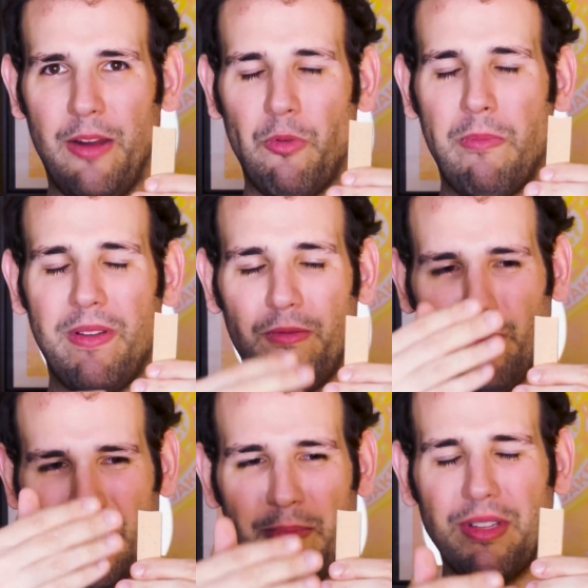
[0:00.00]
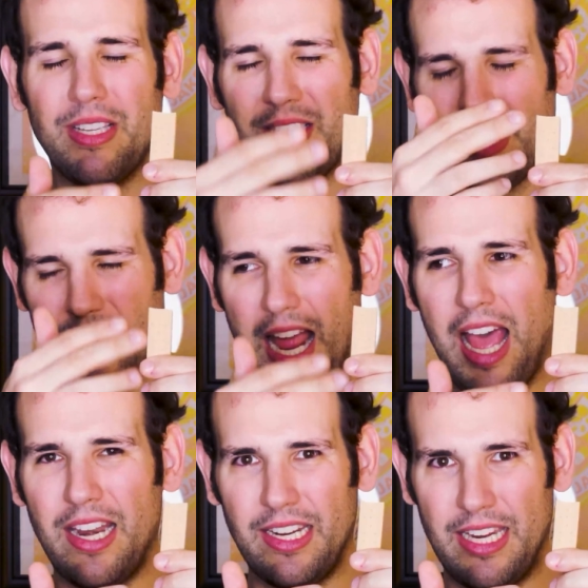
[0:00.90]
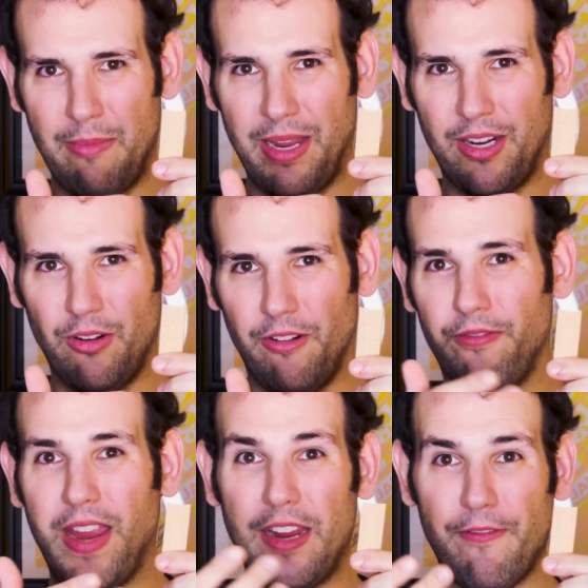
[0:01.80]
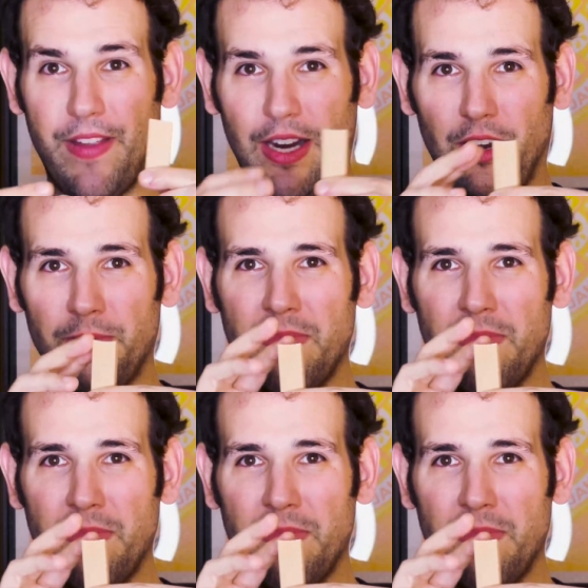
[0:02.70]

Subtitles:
Resembles a Sonata gimmick or a fake finger.